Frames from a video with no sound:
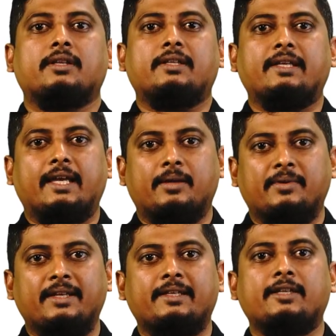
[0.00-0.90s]
the
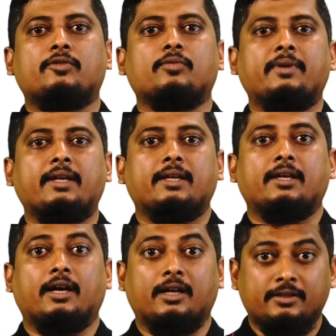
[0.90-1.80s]
ability to be
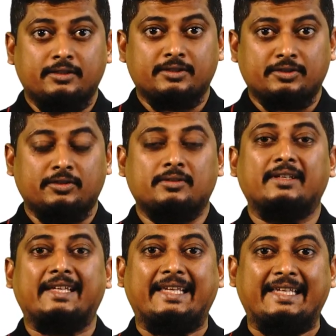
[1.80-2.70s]

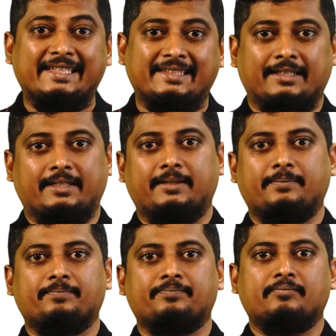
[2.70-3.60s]
understood easily.
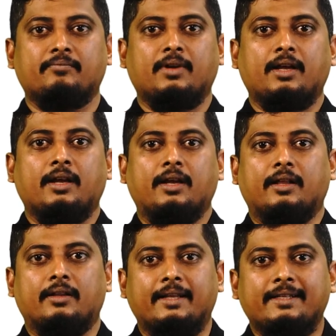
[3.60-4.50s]

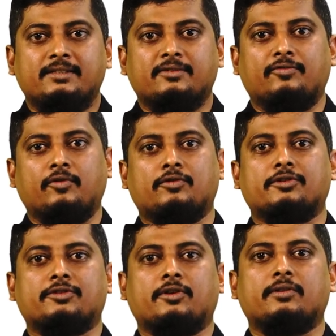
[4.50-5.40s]
Let's
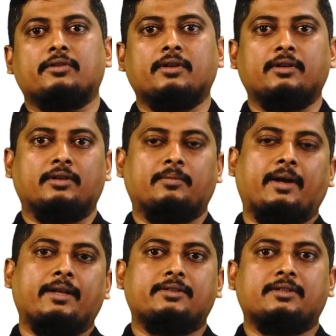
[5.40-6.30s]
focus on
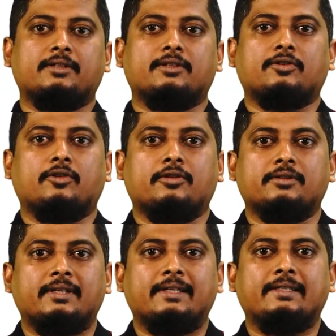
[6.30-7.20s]
grammatical
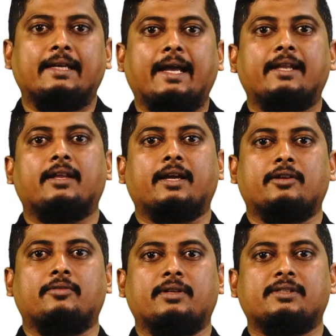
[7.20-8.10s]
content and
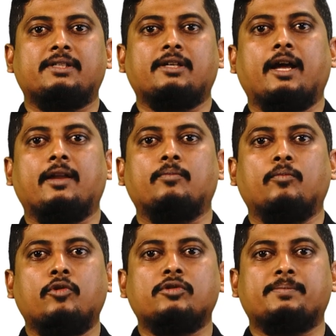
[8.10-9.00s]
accuracy,
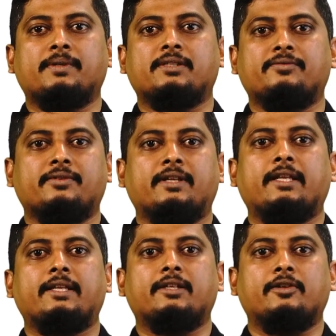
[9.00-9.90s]
and more
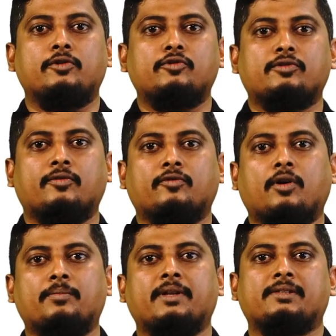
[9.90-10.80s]
specifically the use of
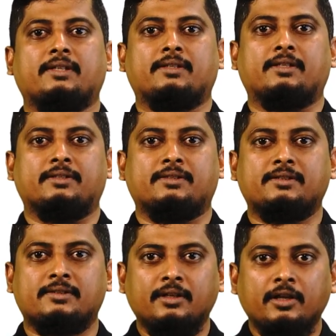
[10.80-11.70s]
complex
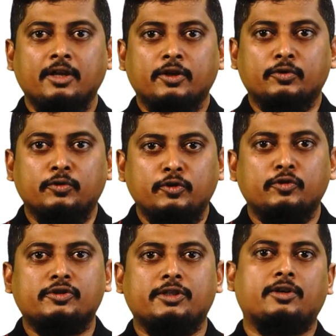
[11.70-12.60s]
sentences to
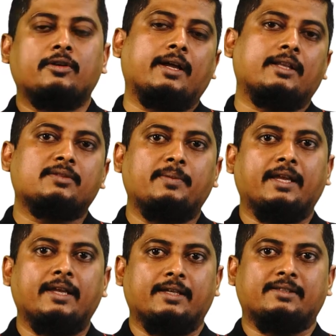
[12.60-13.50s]
use in your IELTS
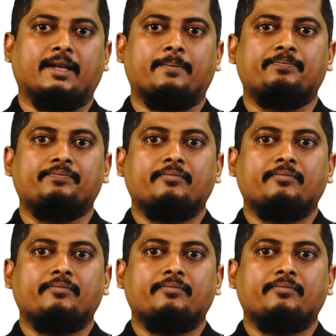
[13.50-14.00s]
speaking exam.